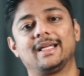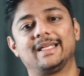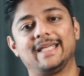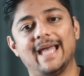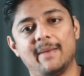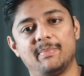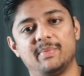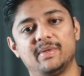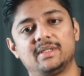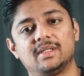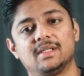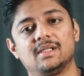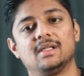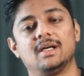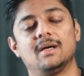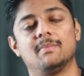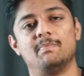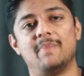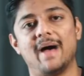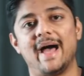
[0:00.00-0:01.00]
capital
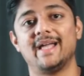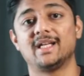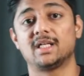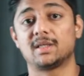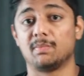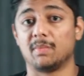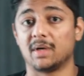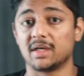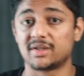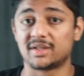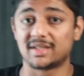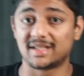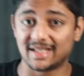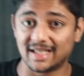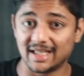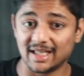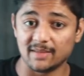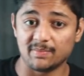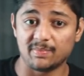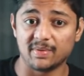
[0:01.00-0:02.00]
a bank must
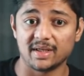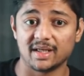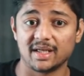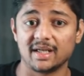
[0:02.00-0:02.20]
keep